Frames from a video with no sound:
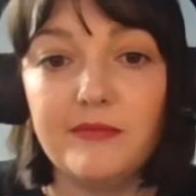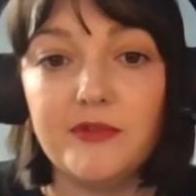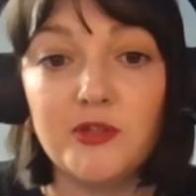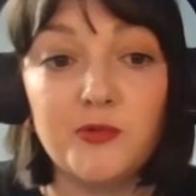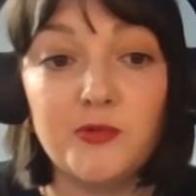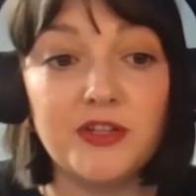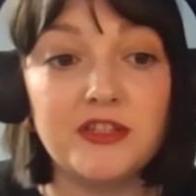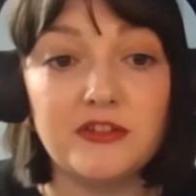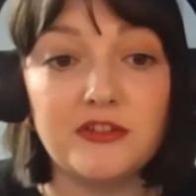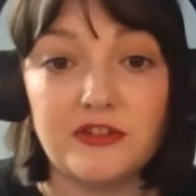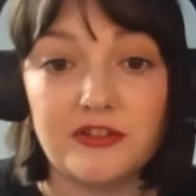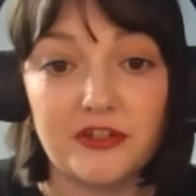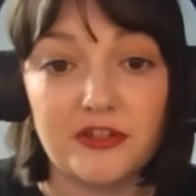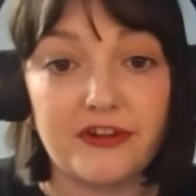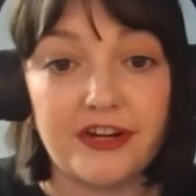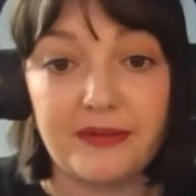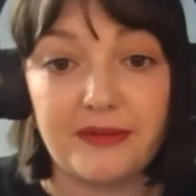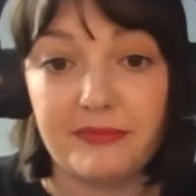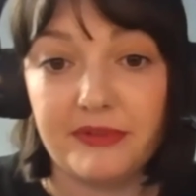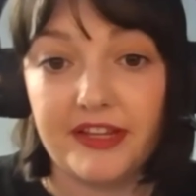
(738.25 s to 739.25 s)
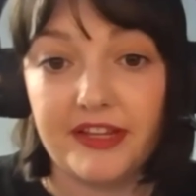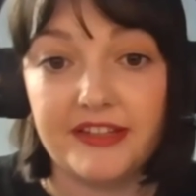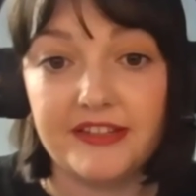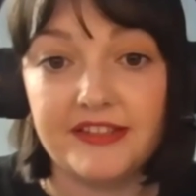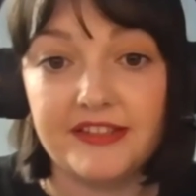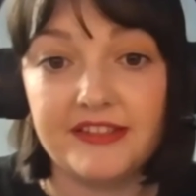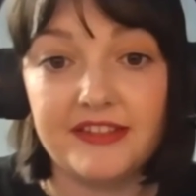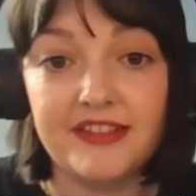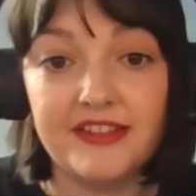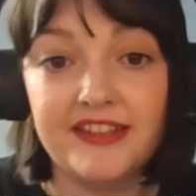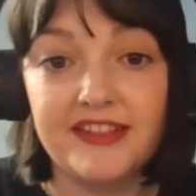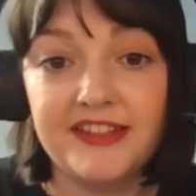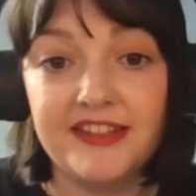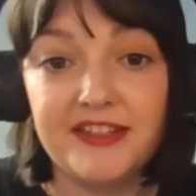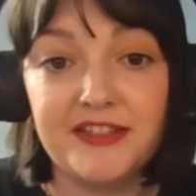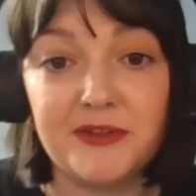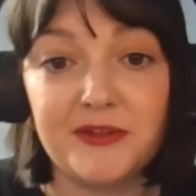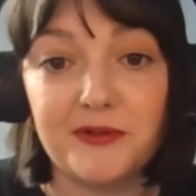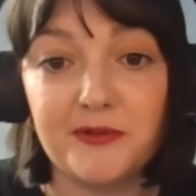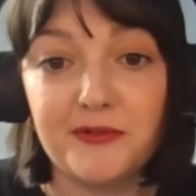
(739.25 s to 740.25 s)
Twitter is a great place.
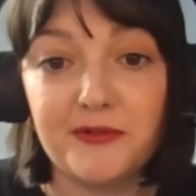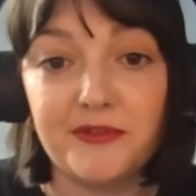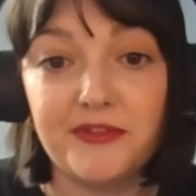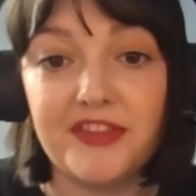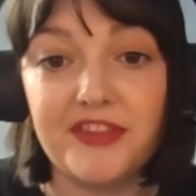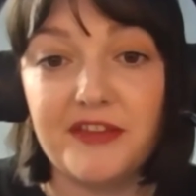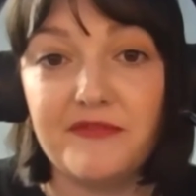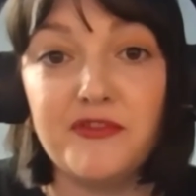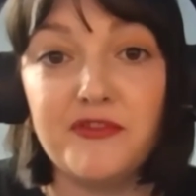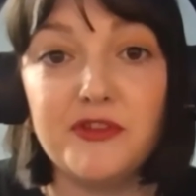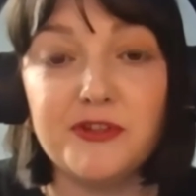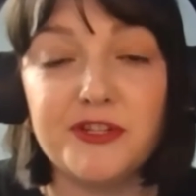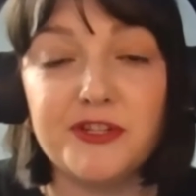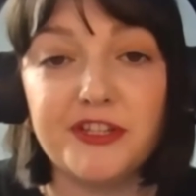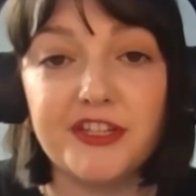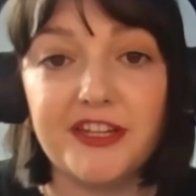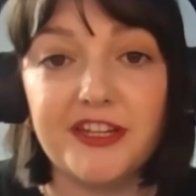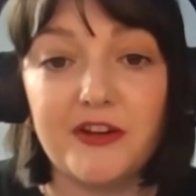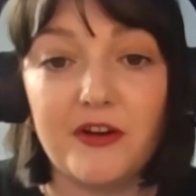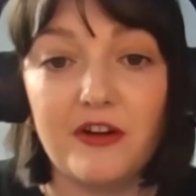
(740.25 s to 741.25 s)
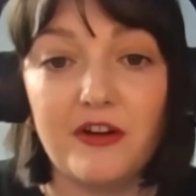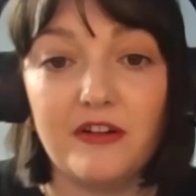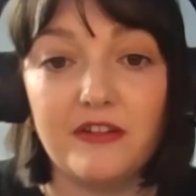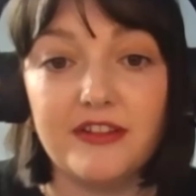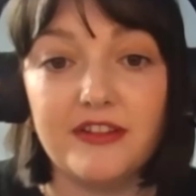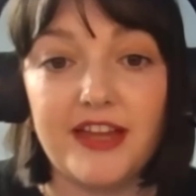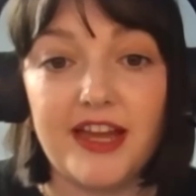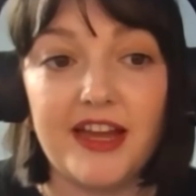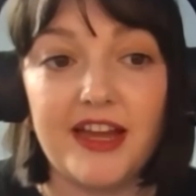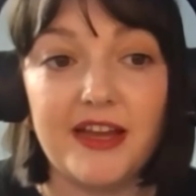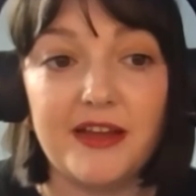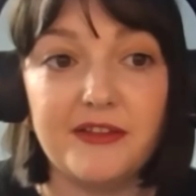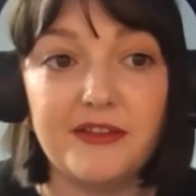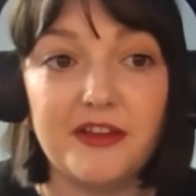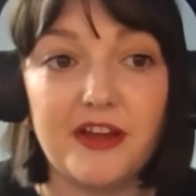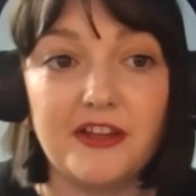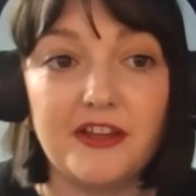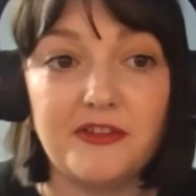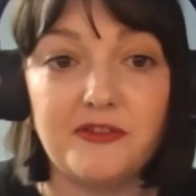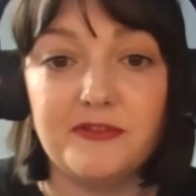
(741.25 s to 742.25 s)
Yep. So they've usually got a
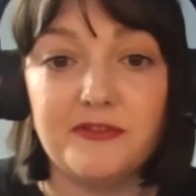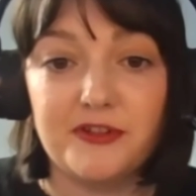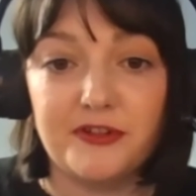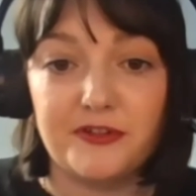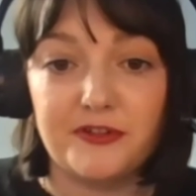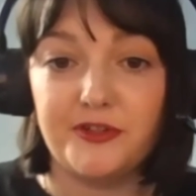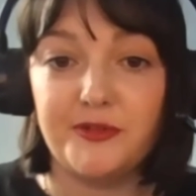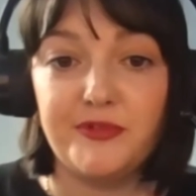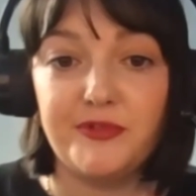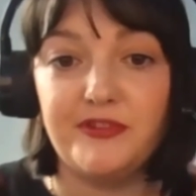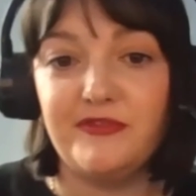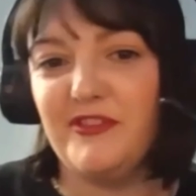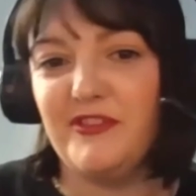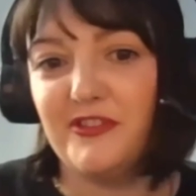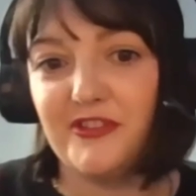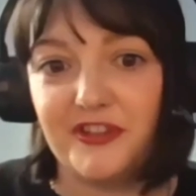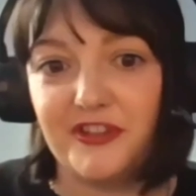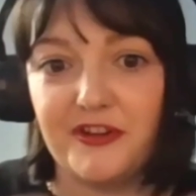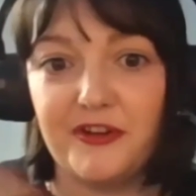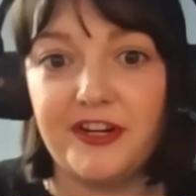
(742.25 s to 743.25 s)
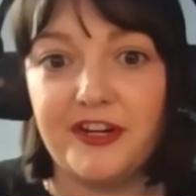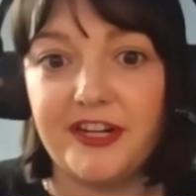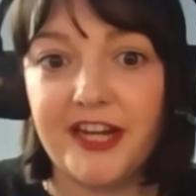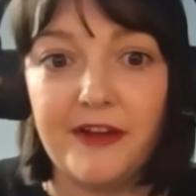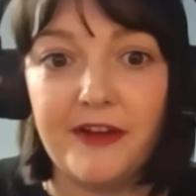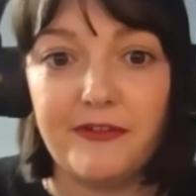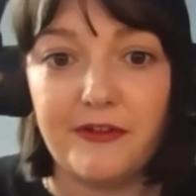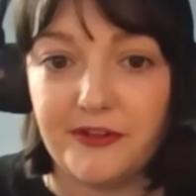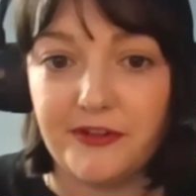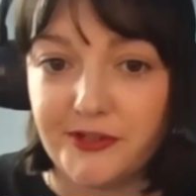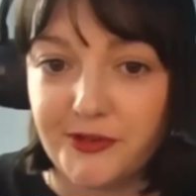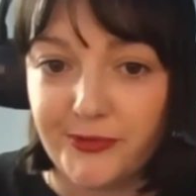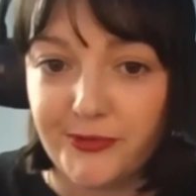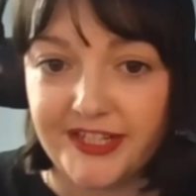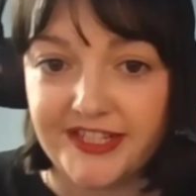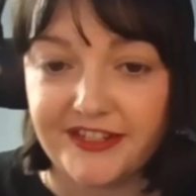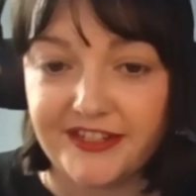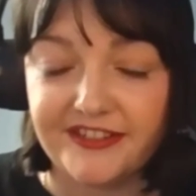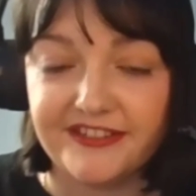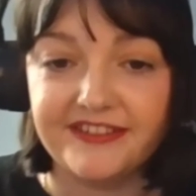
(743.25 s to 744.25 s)
user group. You've usually got an account on
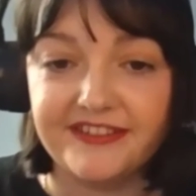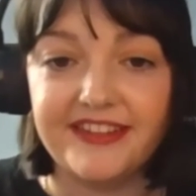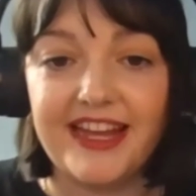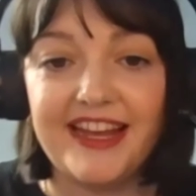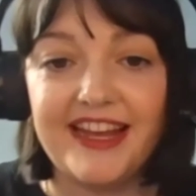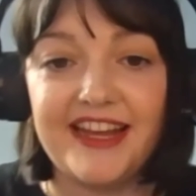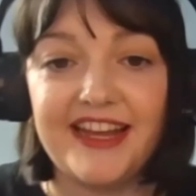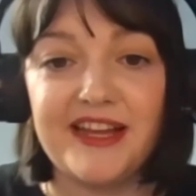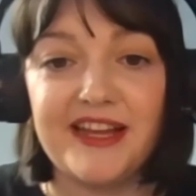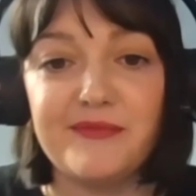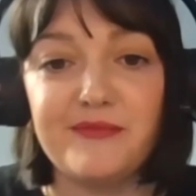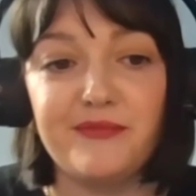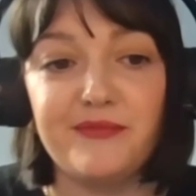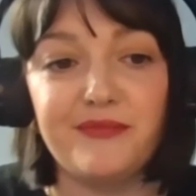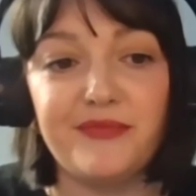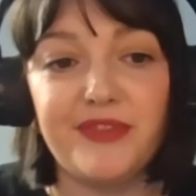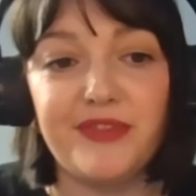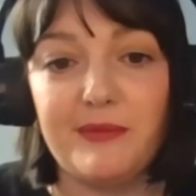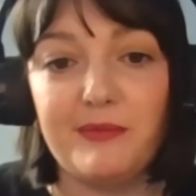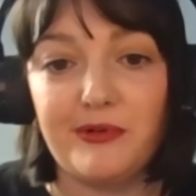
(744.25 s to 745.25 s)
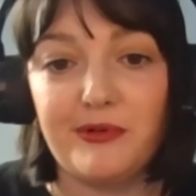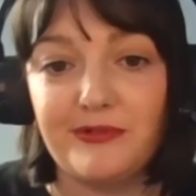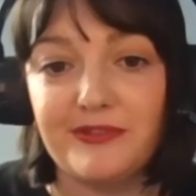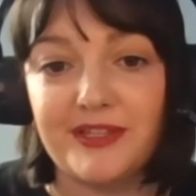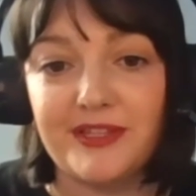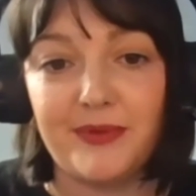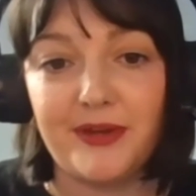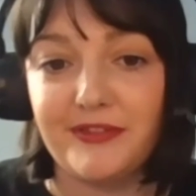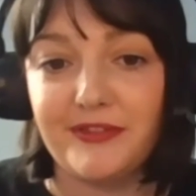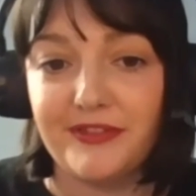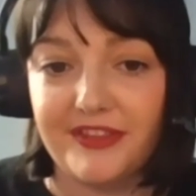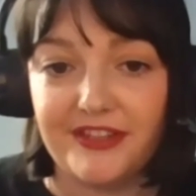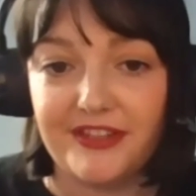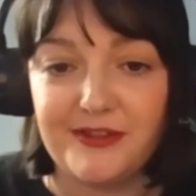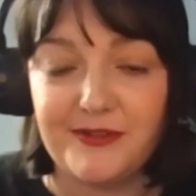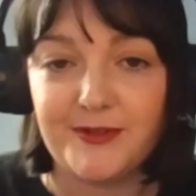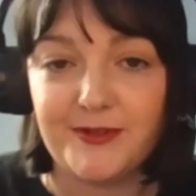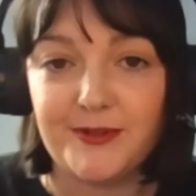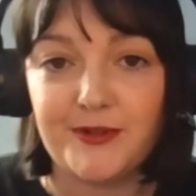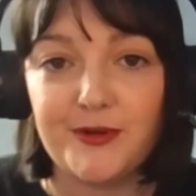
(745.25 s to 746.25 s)
Twitter that posts about the
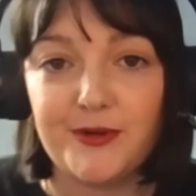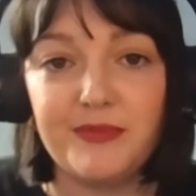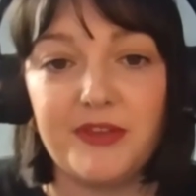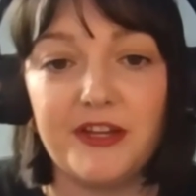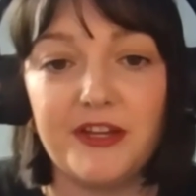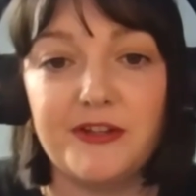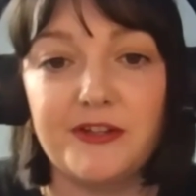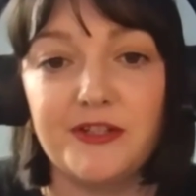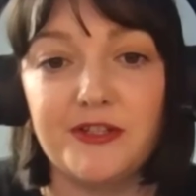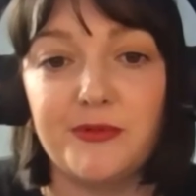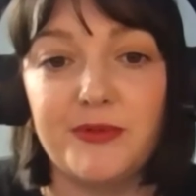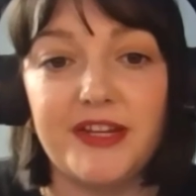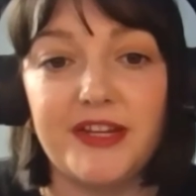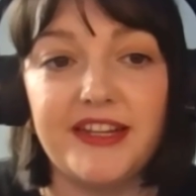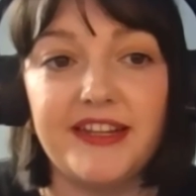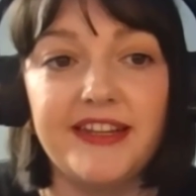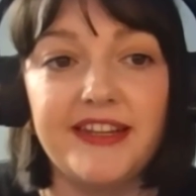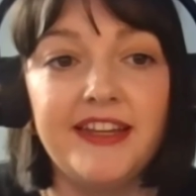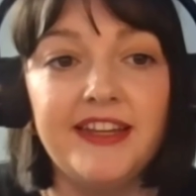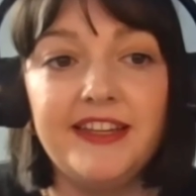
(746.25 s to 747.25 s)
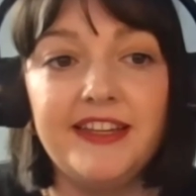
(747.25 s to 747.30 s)
user group that you're doing.